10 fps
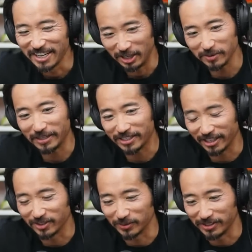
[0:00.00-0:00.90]
It'll make
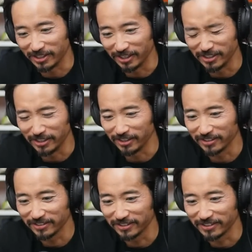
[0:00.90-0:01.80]
sense once you guys see it.
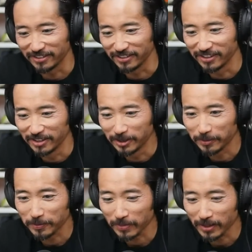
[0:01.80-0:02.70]

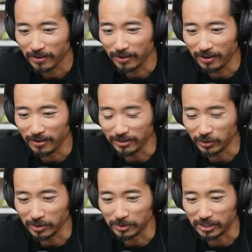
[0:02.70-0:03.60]
Uh, and
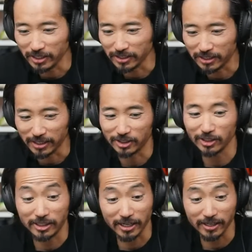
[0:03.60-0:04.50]
Tony Messia says,
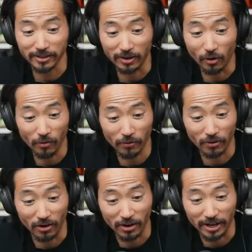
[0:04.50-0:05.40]
took second
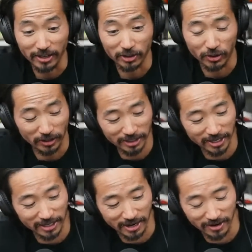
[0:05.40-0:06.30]
overall at a Trail
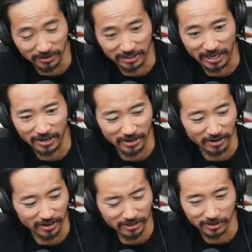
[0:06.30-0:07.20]
10K on Saturday.
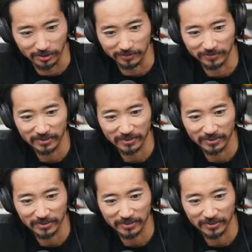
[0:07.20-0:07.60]
Awesome.